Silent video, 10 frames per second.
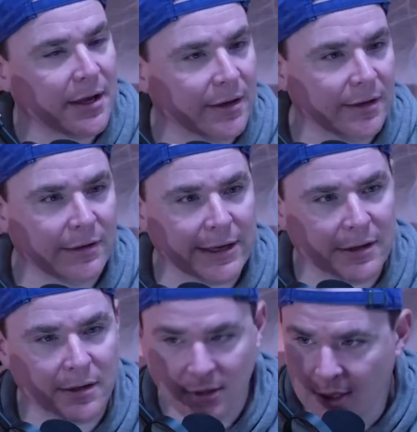And he's like,
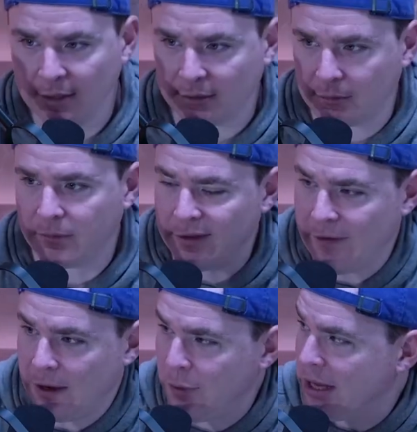yes, we are
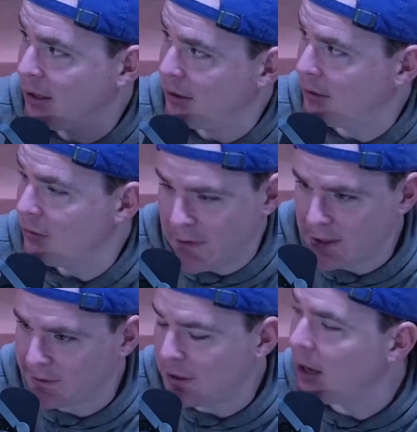very weak. You're
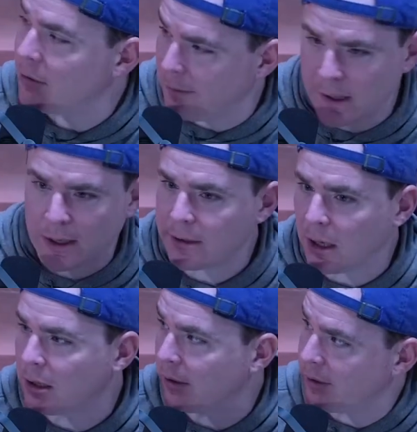very strong. We'll be around
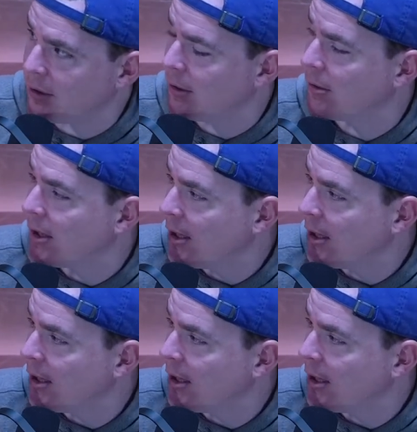longer than you.